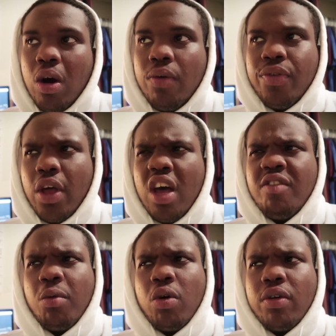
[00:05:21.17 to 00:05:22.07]
Hopefully I'll
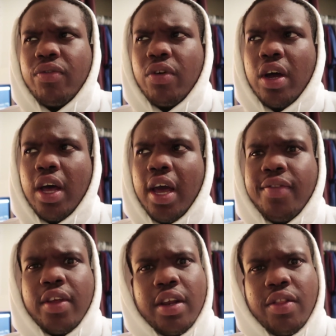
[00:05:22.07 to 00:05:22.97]
have more for uh,
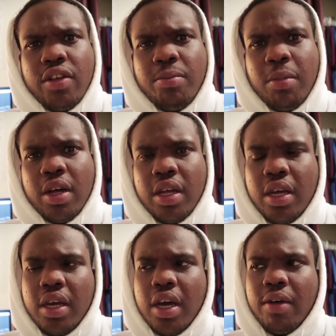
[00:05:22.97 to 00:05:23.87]
at the end of this month.
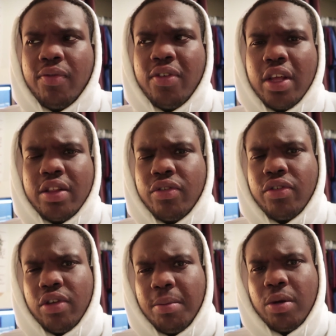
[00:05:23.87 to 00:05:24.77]
I feel like
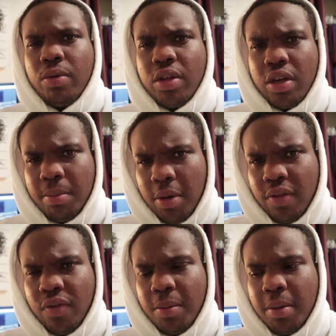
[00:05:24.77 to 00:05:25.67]
this is going to be a really good
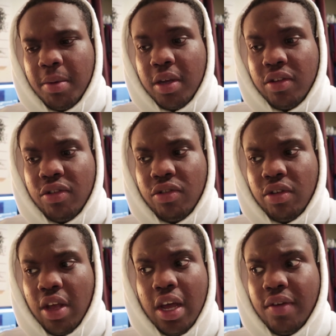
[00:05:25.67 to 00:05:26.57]
month for me
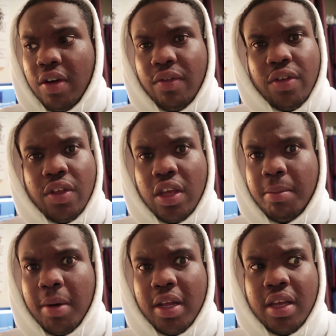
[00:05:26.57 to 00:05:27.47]
because I have
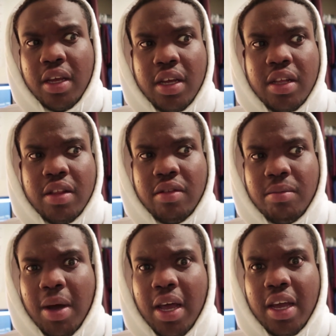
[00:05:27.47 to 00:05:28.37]
everything, my
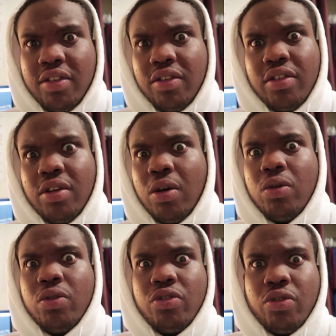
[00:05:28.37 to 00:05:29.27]
my X's and
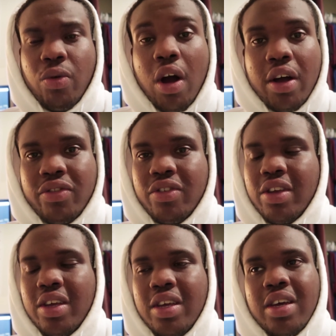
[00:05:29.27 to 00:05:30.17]
O's
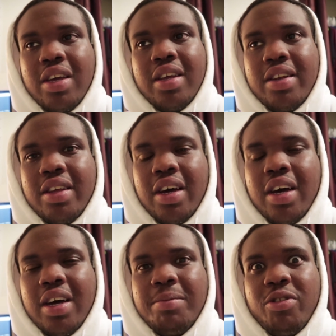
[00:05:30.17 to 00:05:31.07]
crossed and
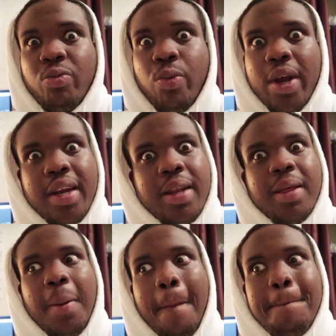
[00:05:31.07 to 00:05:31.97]
uh, I'm just ready
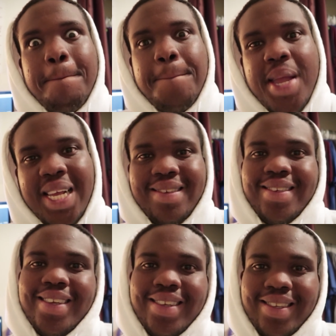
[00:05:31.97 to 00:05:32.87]
to
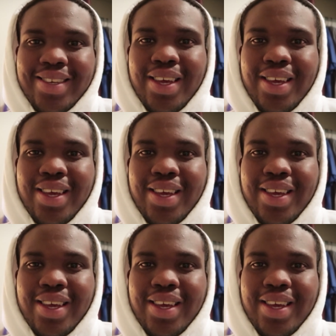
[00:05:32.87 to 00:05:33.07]
beast it.